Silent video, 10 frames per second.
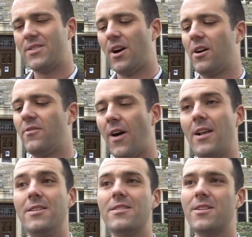sorry,
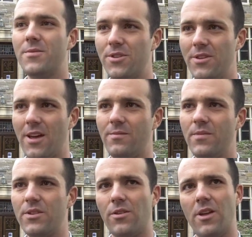violence comes to them,
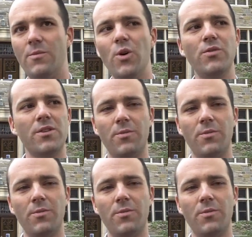so they move